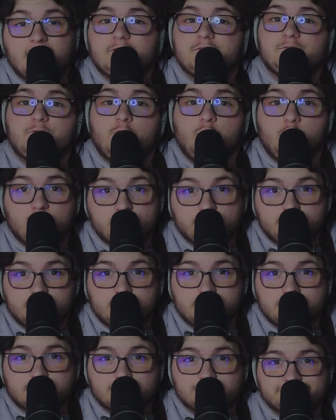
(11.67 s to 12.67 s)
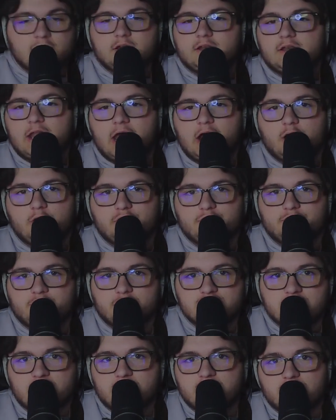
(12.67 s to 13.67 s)
for free. Now, the first
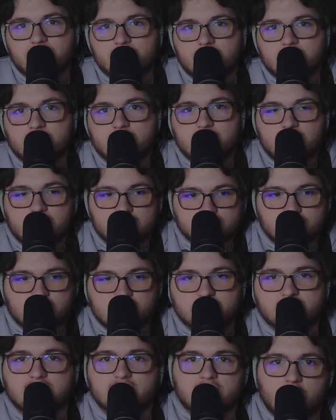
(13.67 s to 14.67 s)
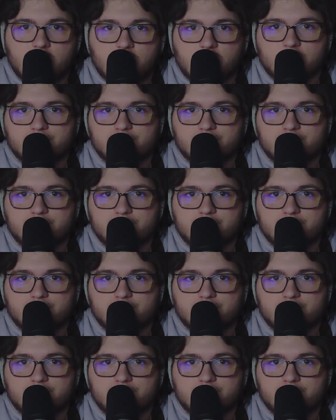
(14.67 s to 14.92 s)
thing you're going to need is a guitar.